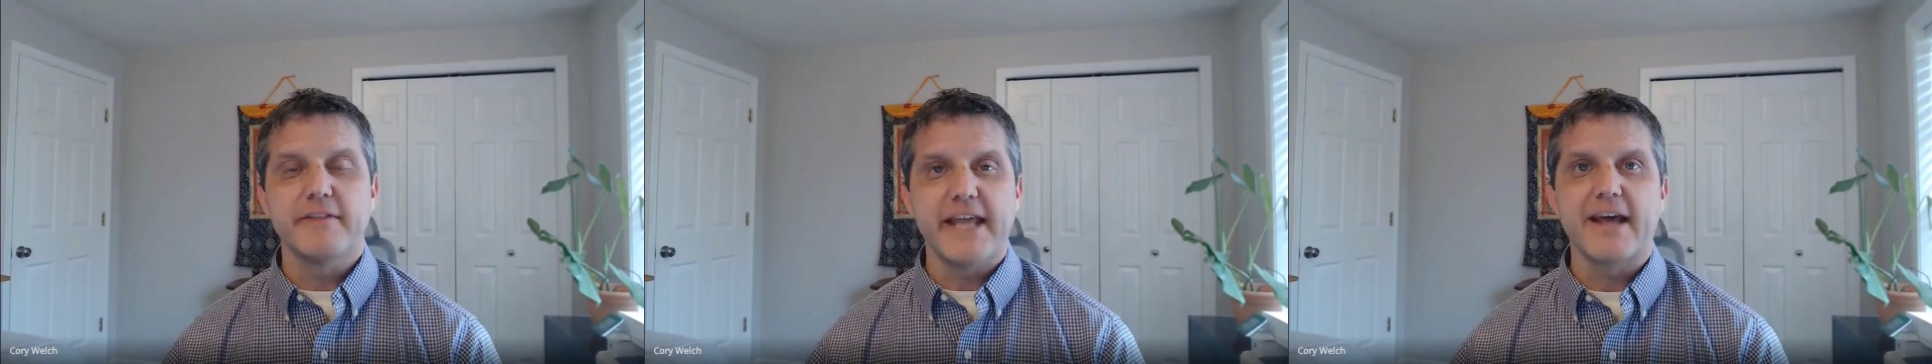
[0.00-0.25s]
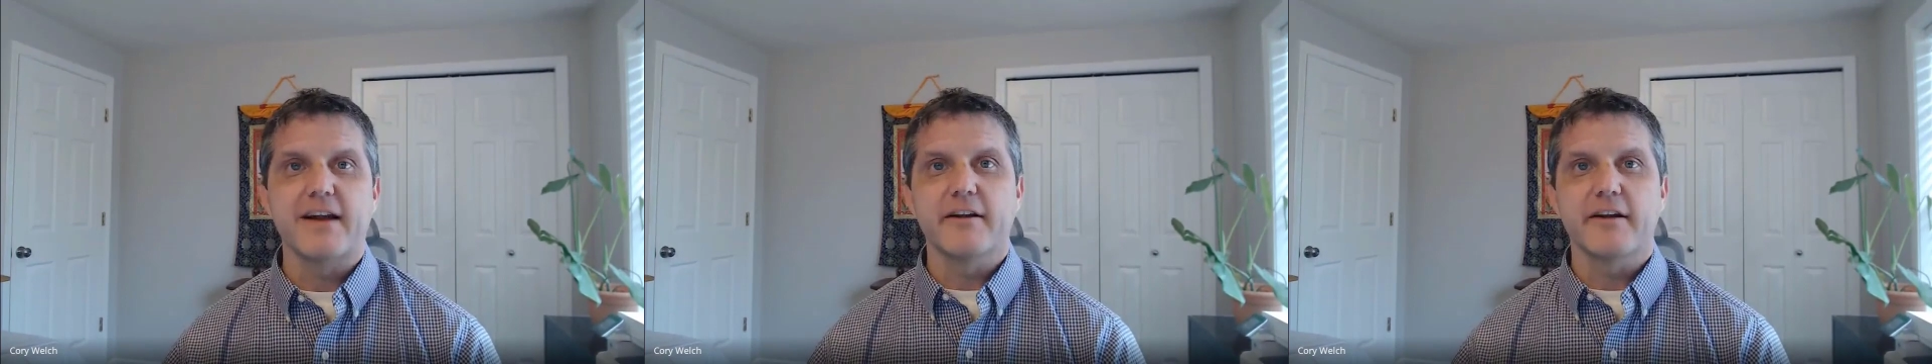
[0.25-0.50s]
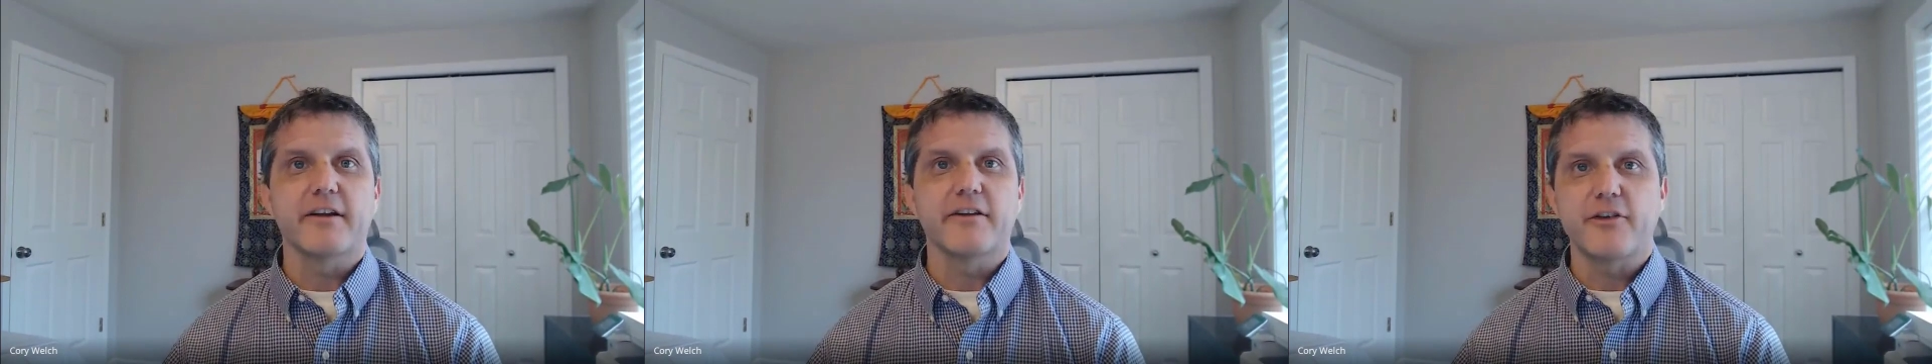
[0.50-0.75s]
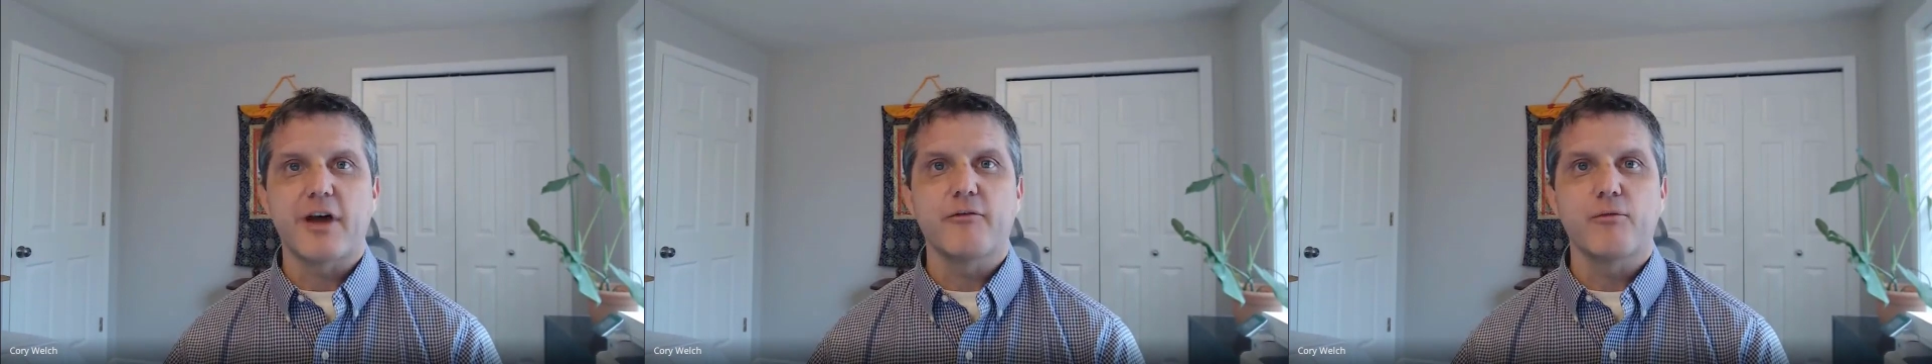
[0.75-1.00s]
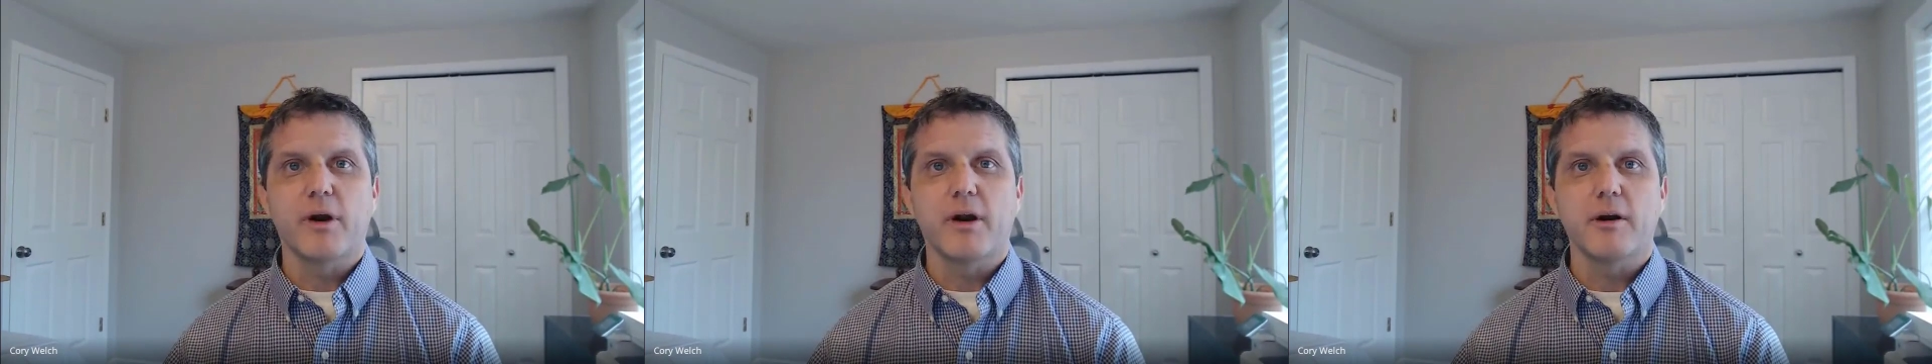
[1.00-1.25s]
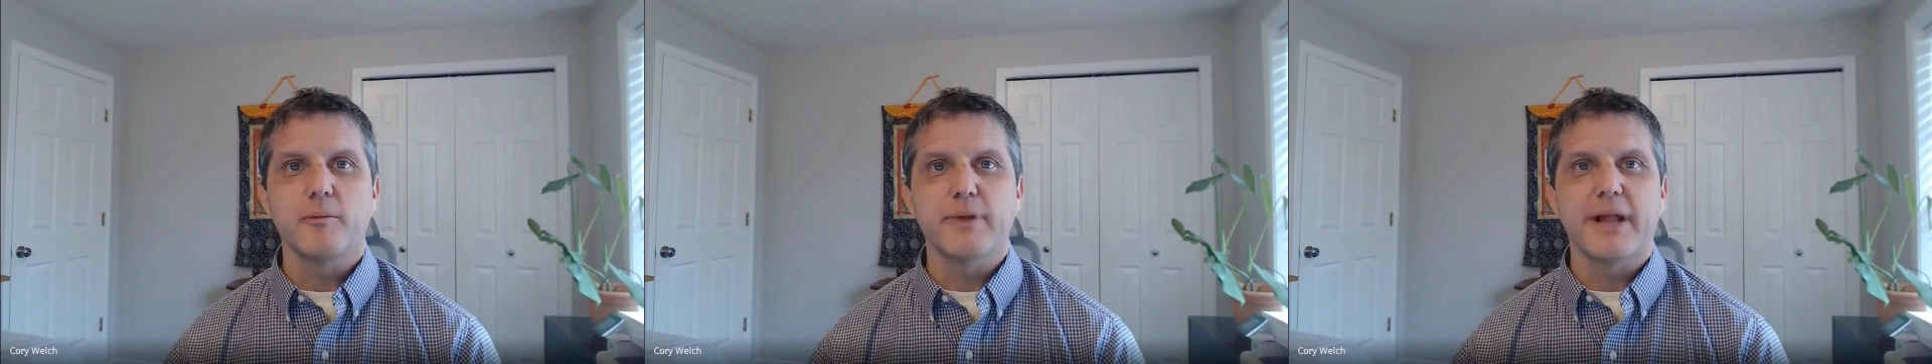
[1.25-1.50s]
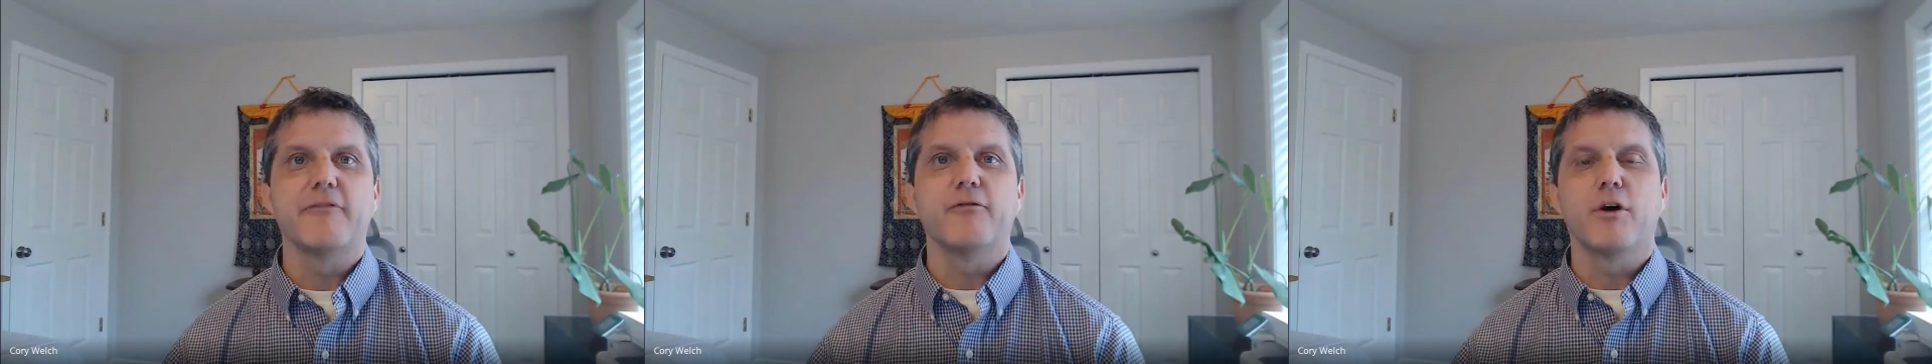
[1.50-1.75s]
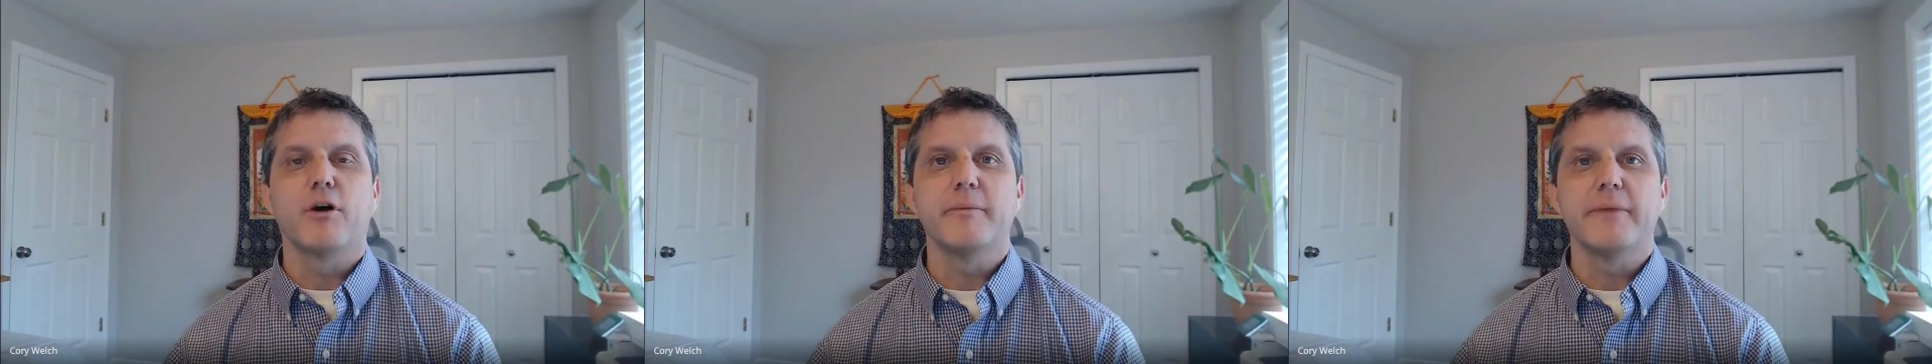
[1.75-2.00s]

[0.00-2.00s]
the Analytica software platform.